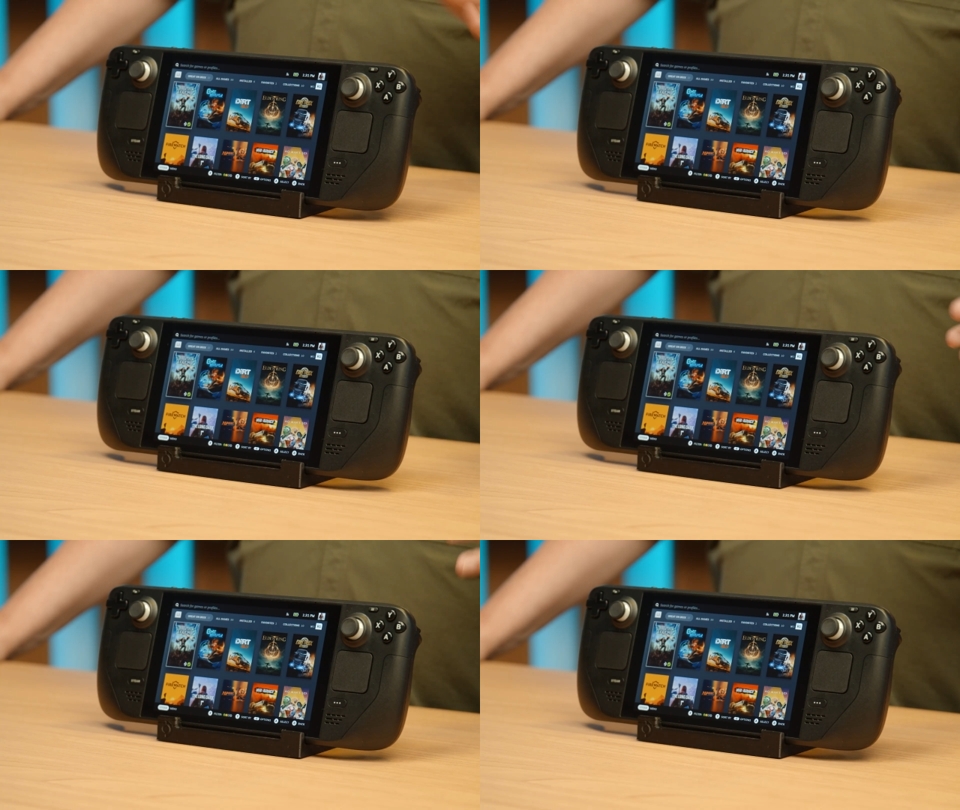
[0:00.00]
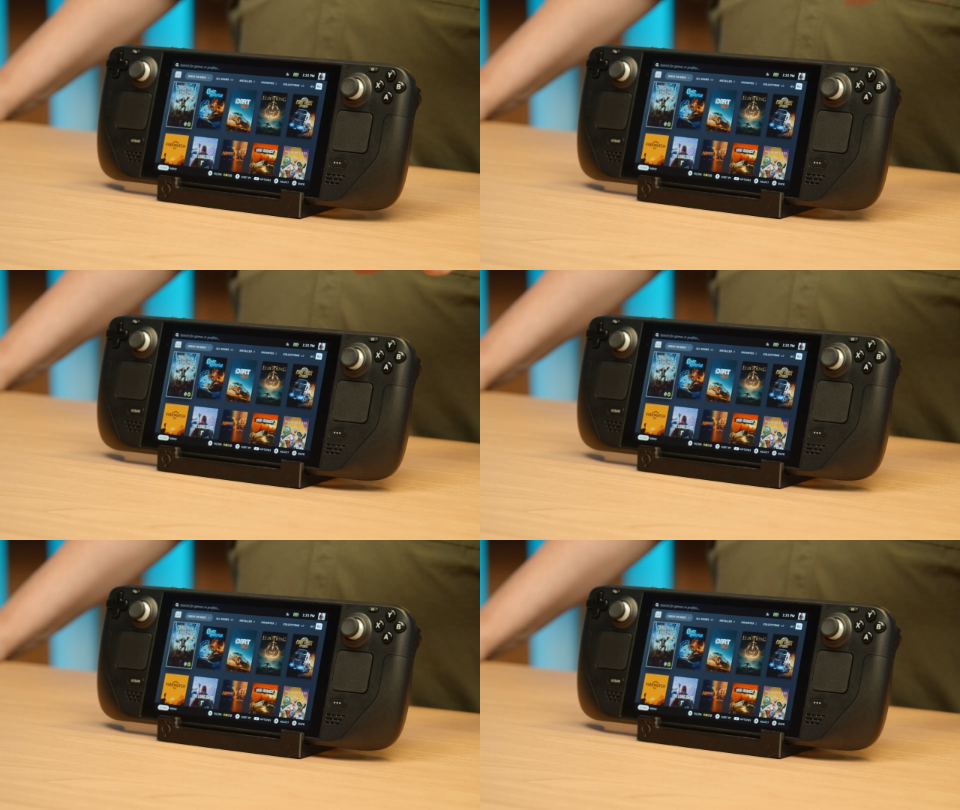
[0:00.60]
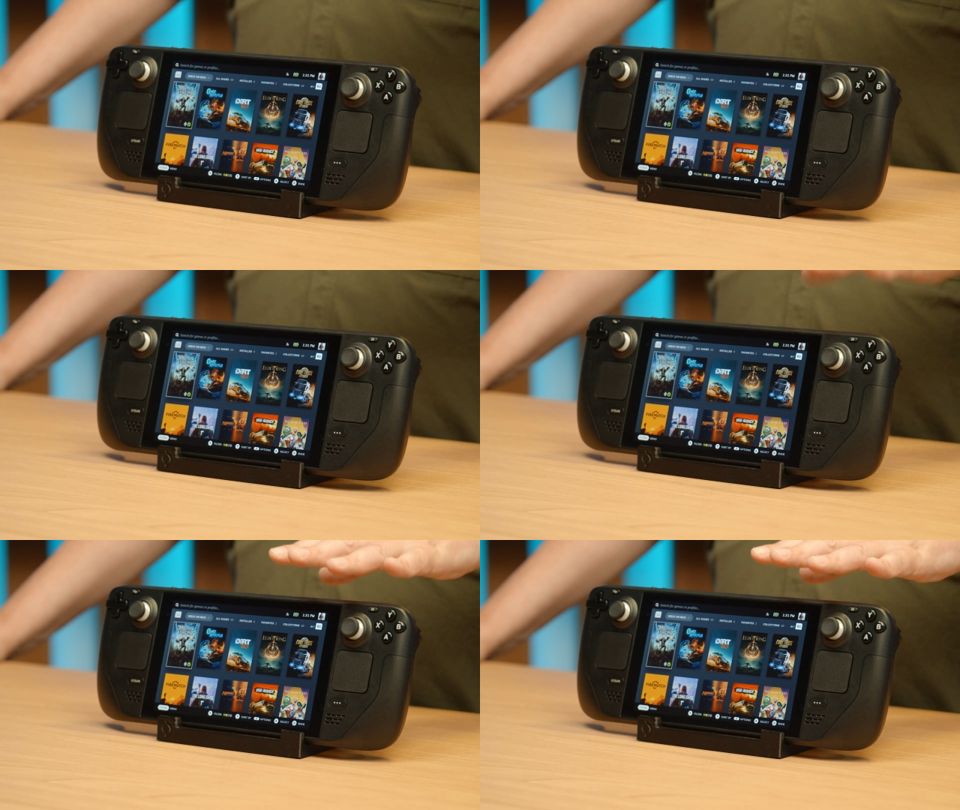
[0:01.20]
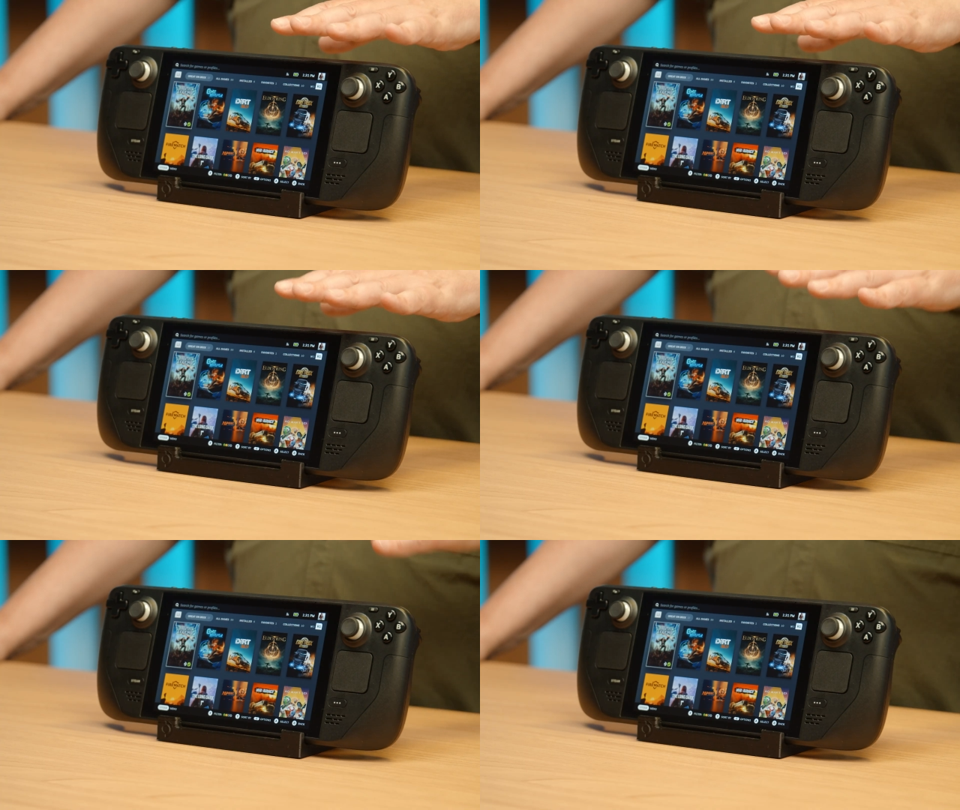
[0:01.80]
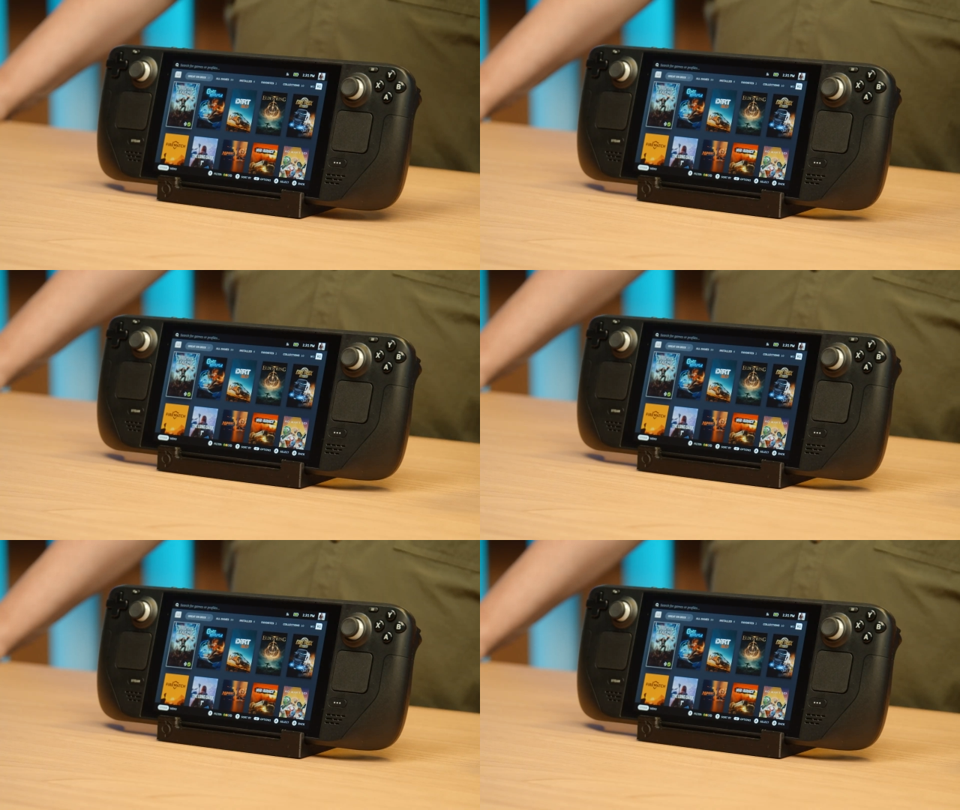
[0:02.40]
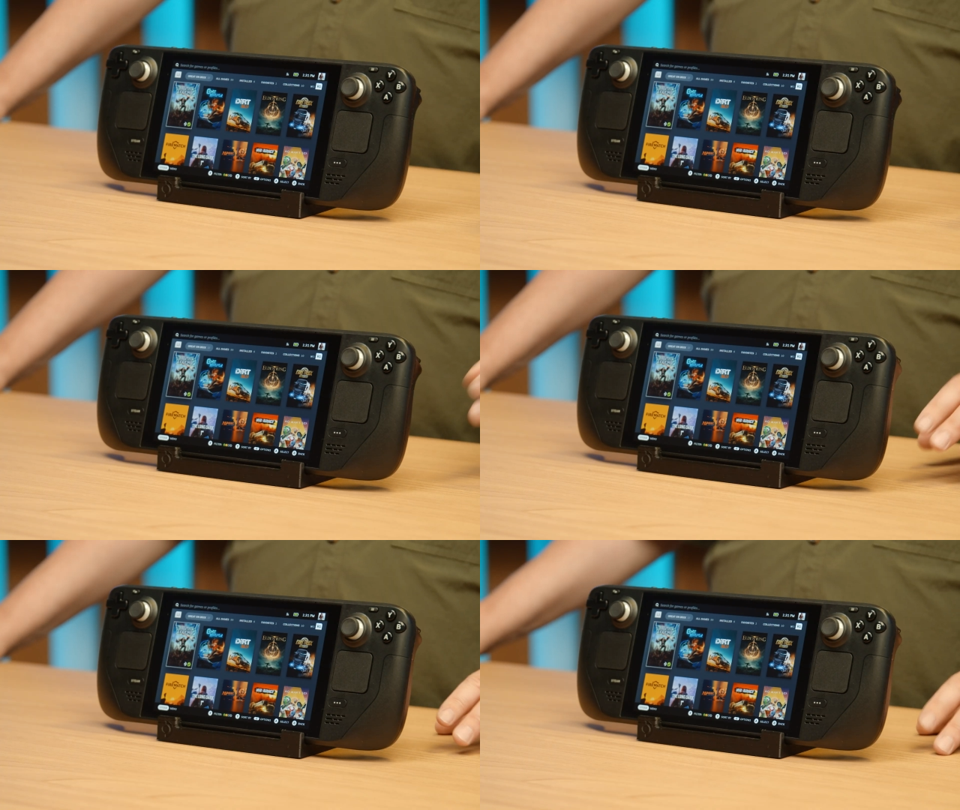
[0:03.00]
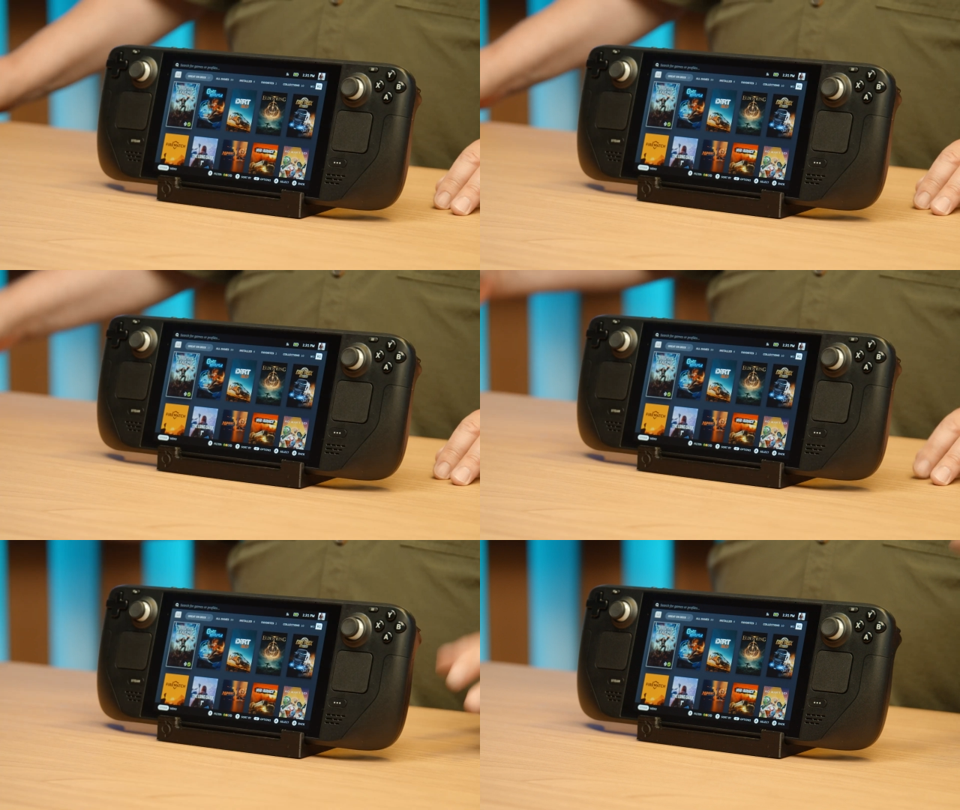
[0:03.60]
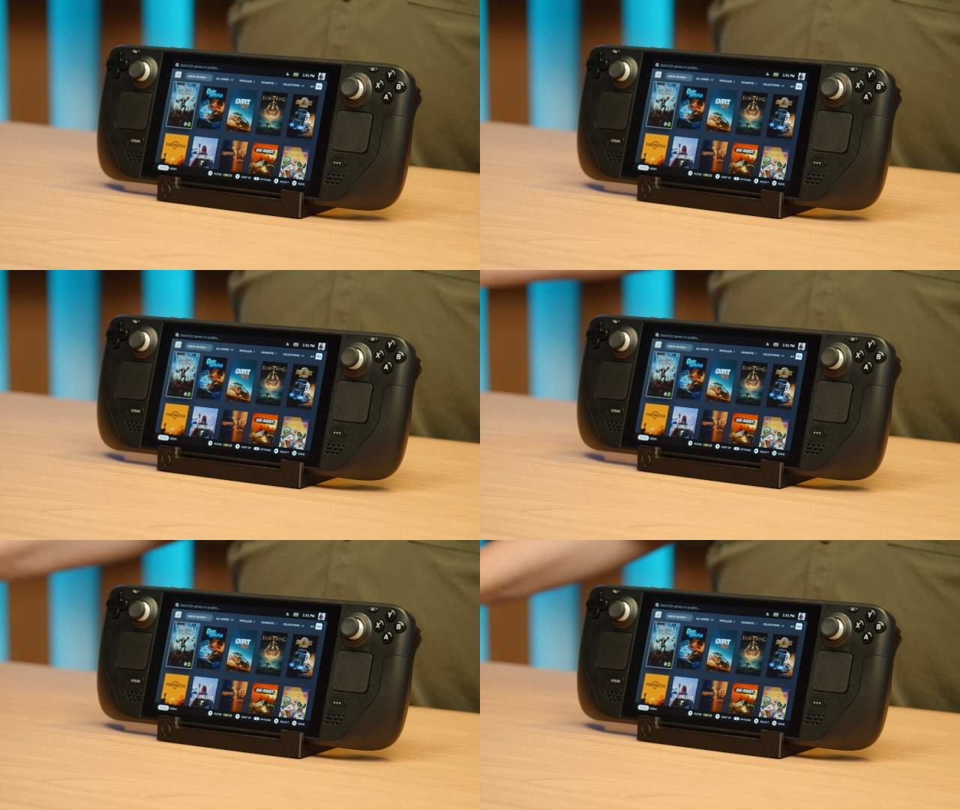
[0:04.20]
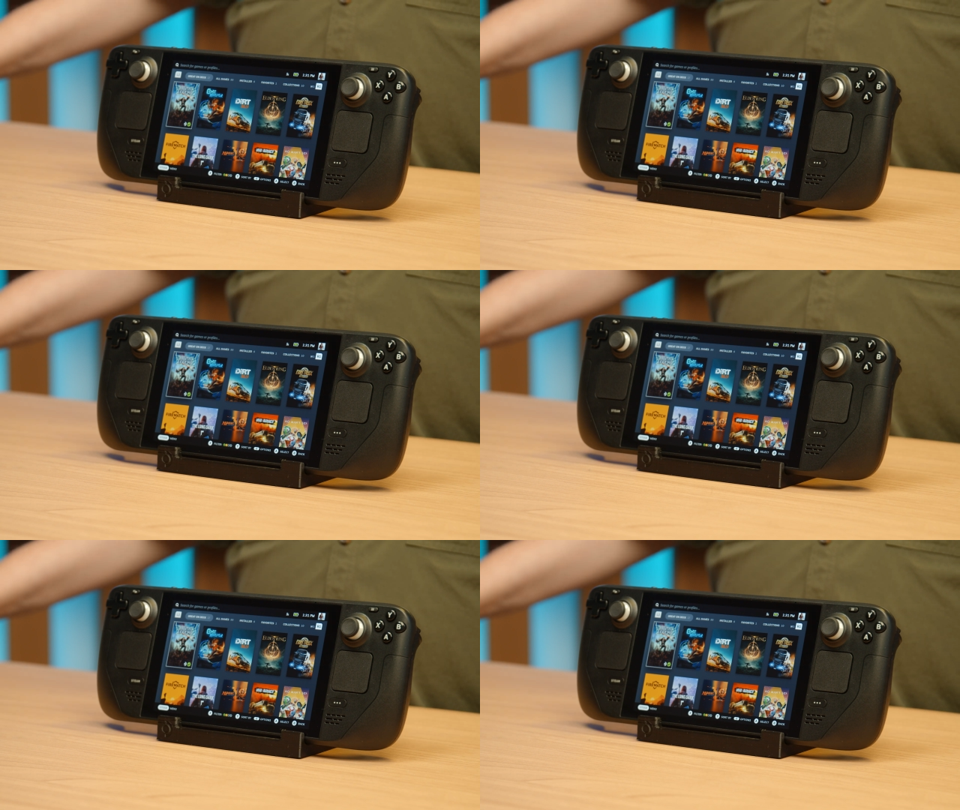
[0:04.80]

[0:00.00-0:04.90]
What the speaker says: [unreadable: no face in view]